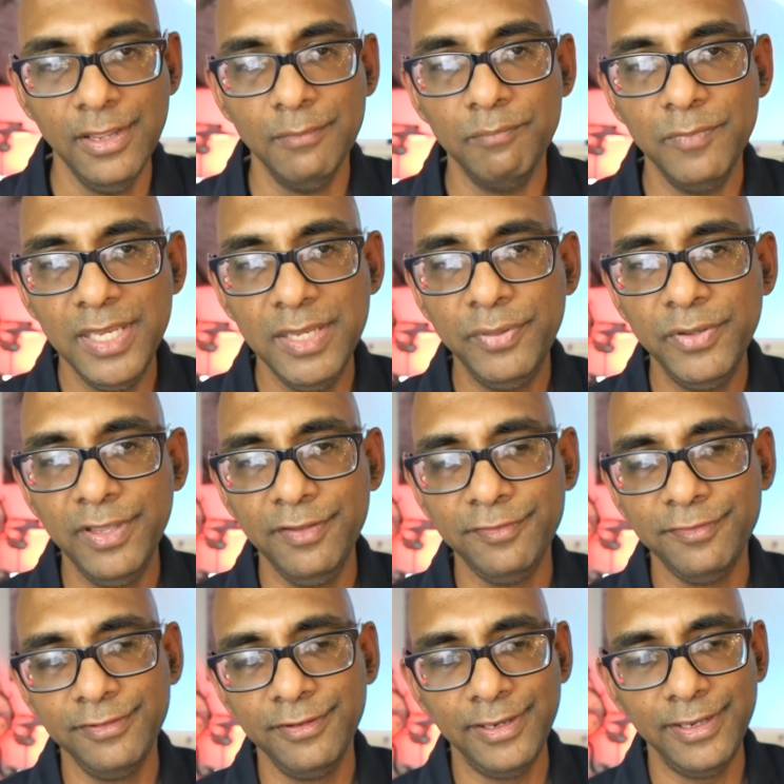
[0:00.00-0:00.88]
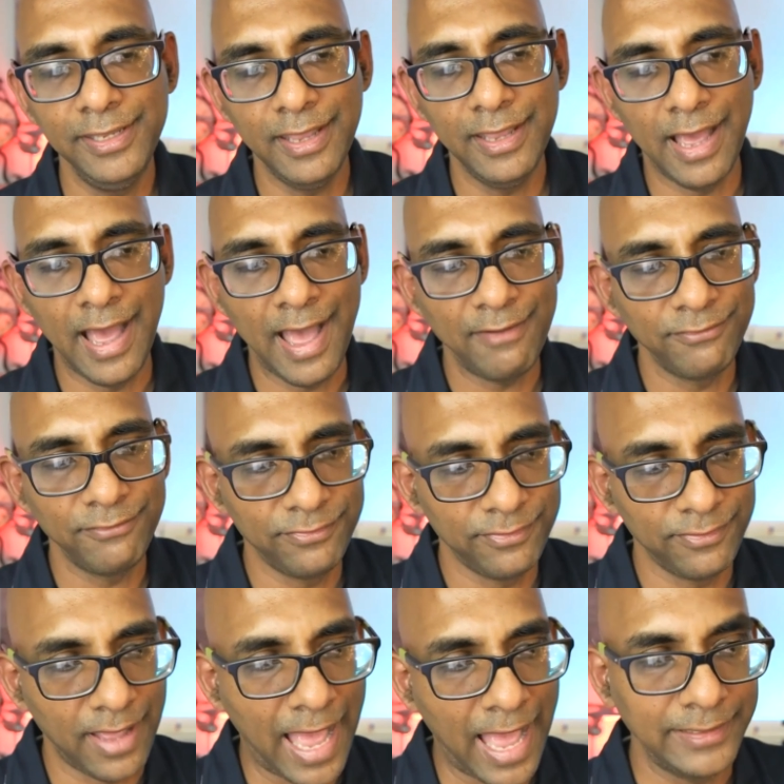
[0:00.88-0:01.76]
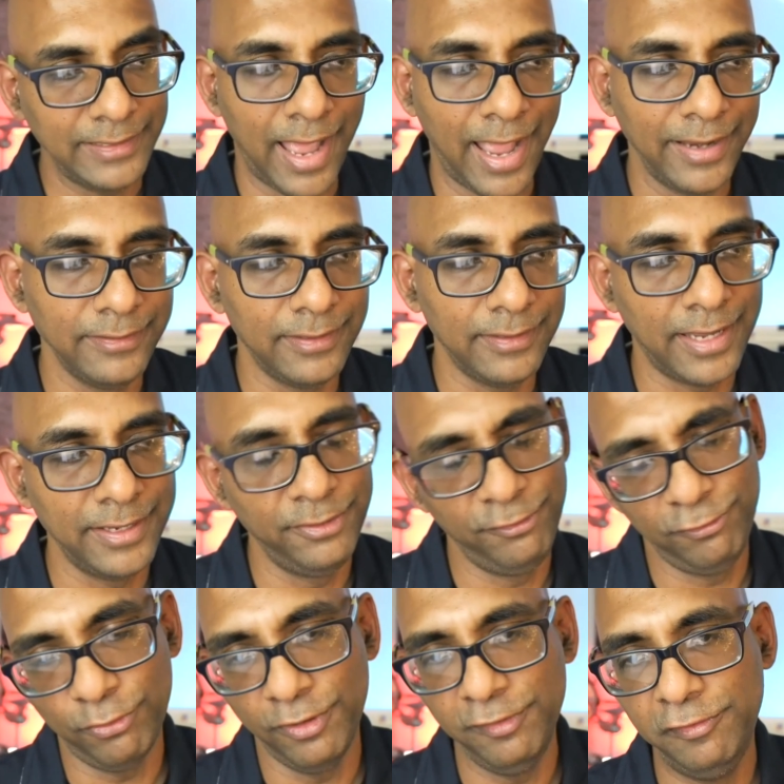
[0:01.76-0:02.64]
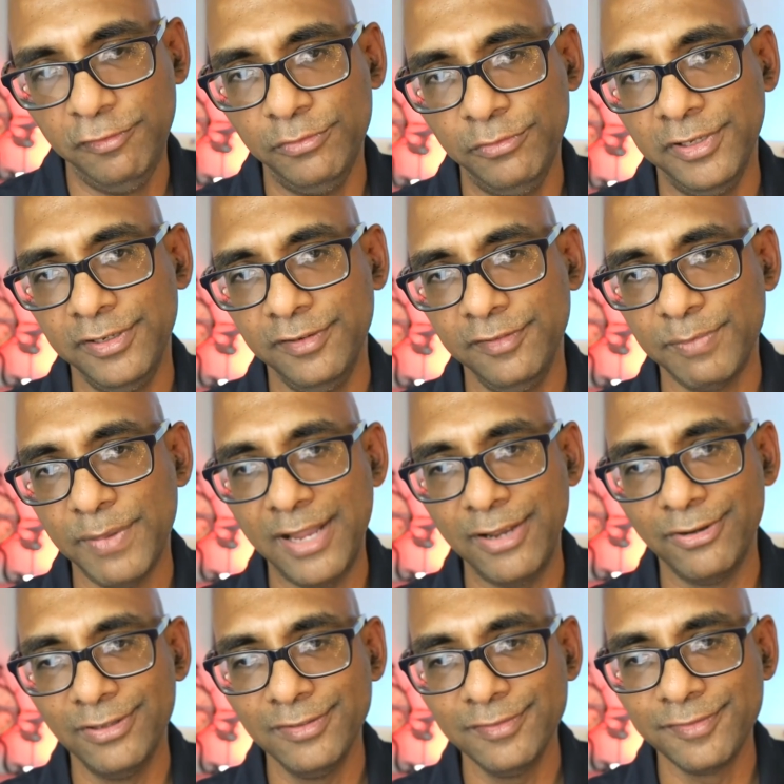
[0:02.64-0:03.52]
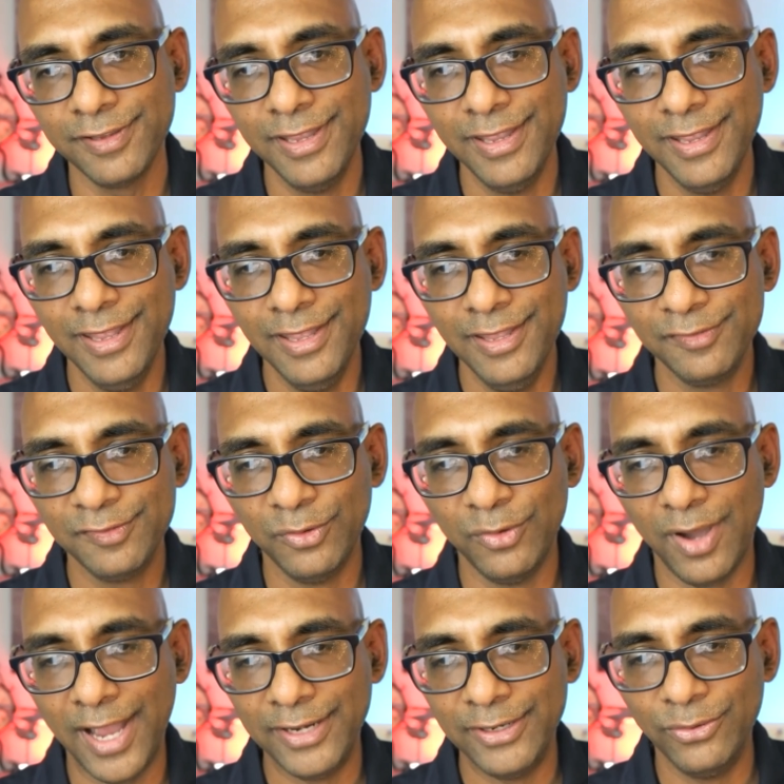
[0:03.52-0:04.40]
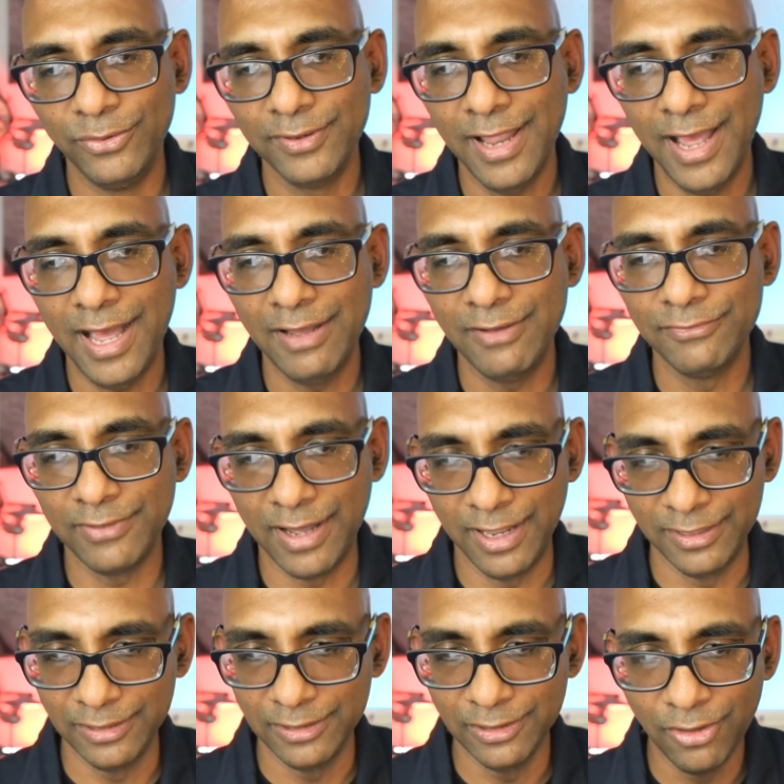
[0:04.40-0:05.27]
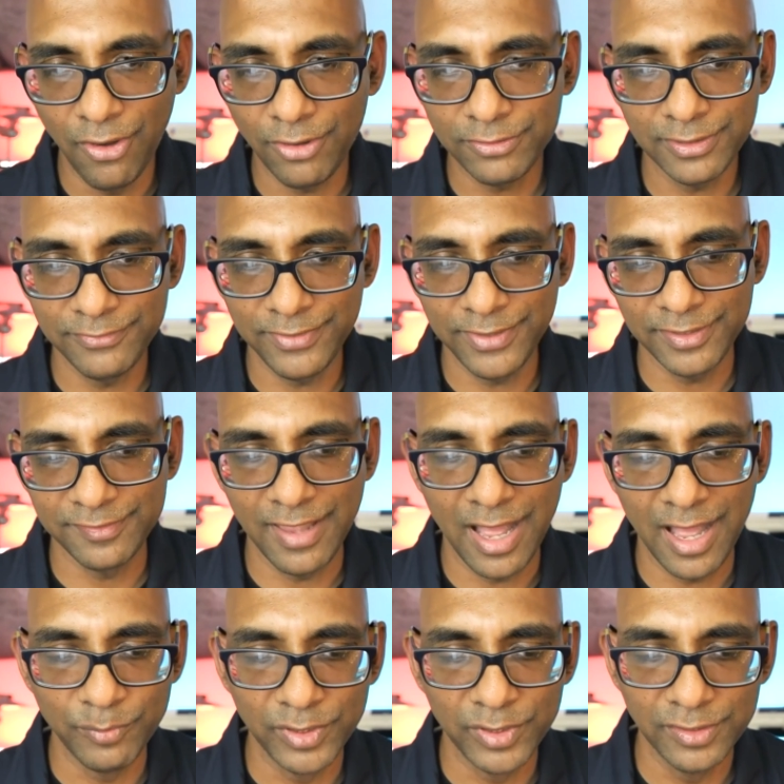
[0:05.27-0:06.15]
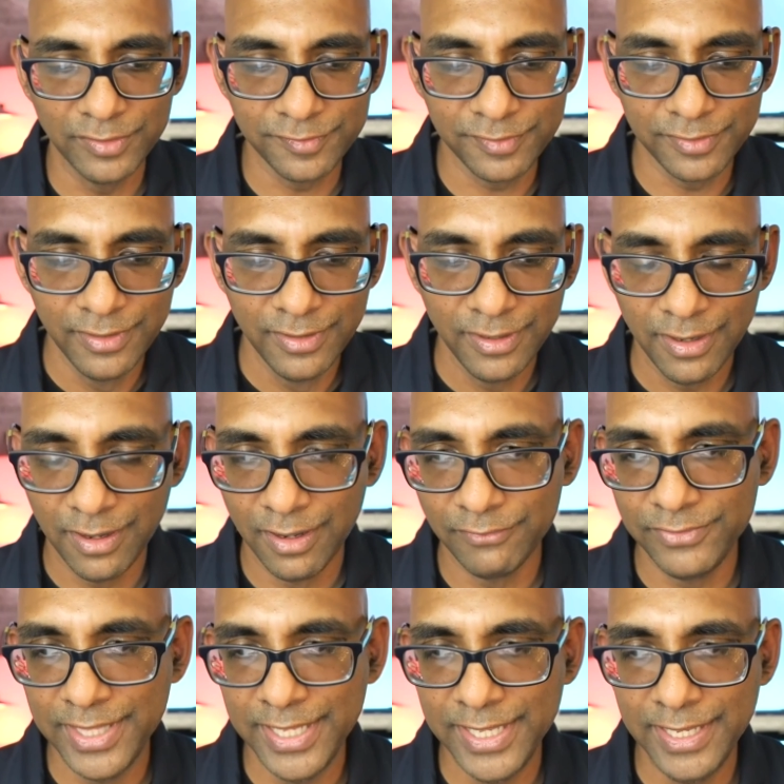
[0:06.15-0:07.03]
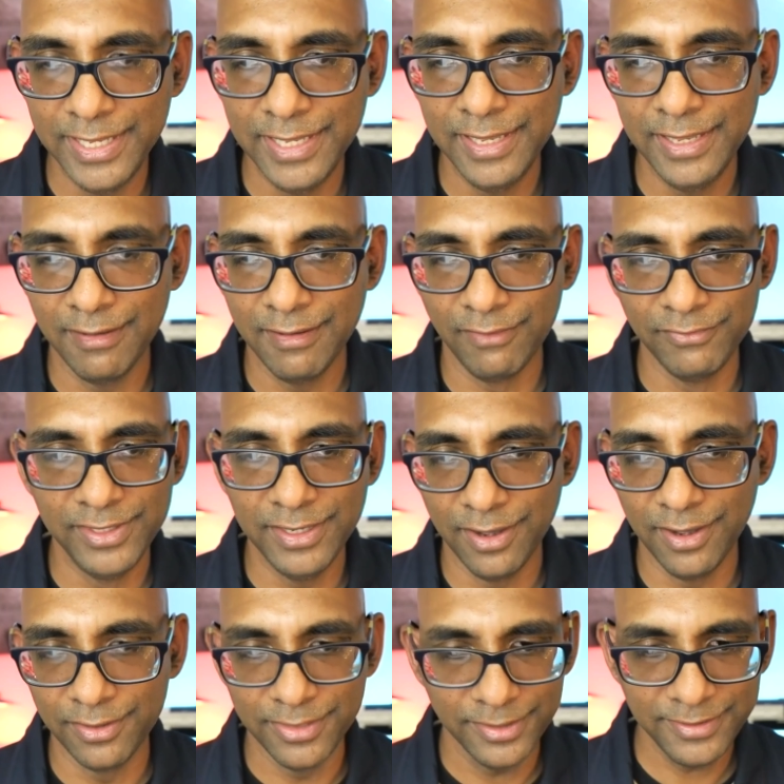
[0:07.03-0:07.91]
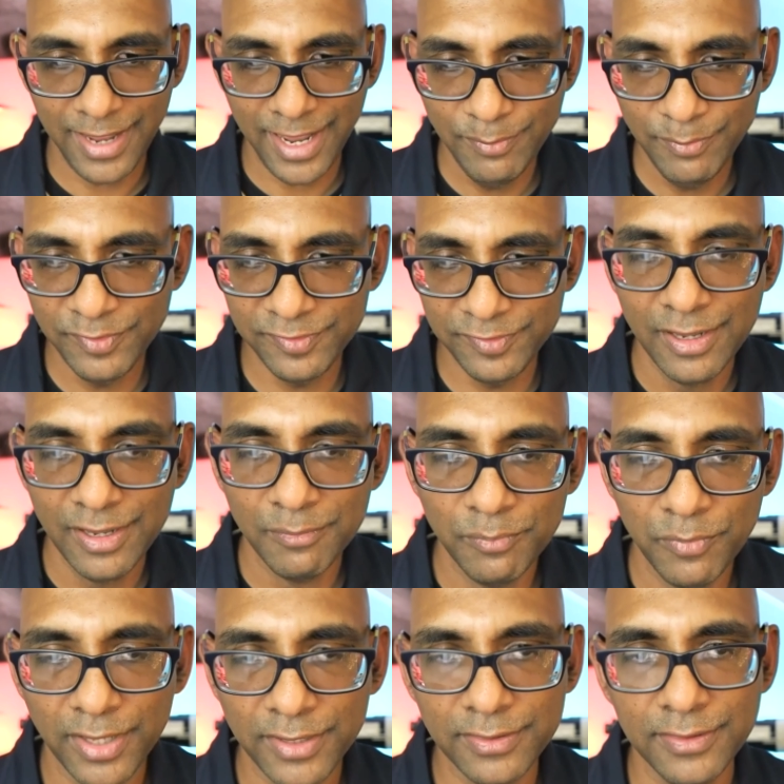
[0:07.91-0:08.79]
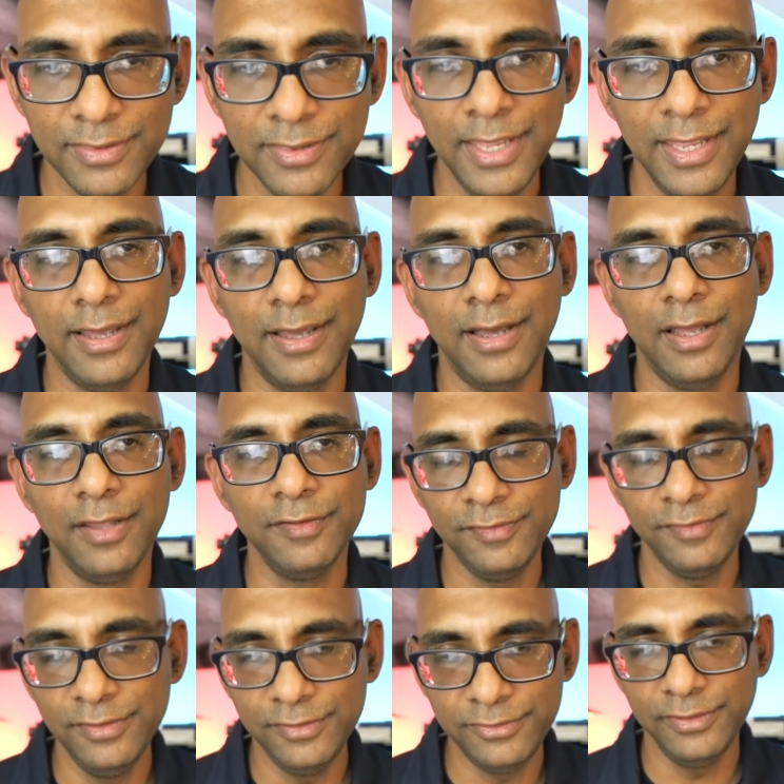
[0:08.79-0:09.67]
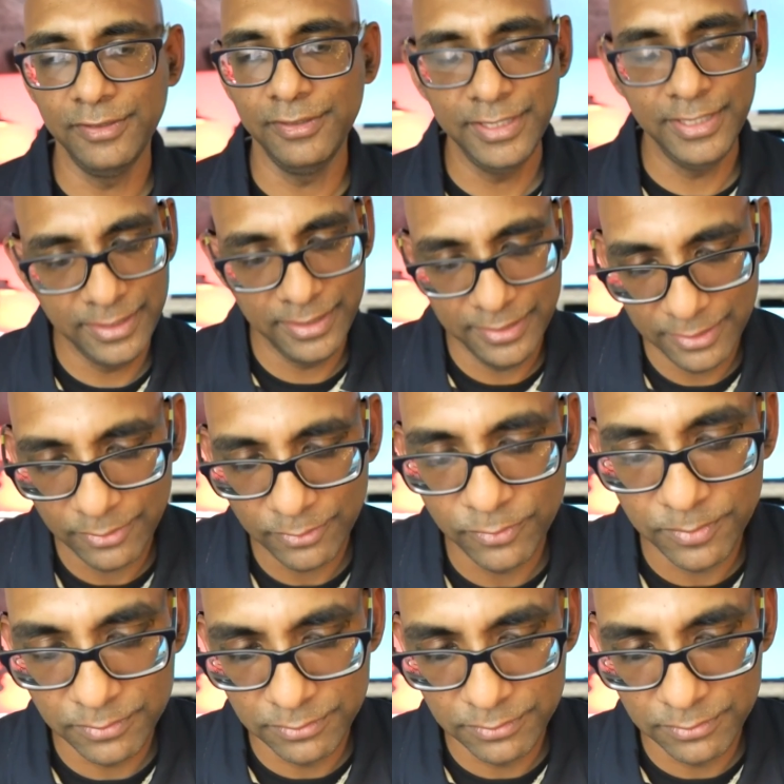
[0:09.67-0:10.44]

Me personally, I've I, I, I enjoy shooting the spirals, so I don't have a lot of examples of the of the other types, but they are certainly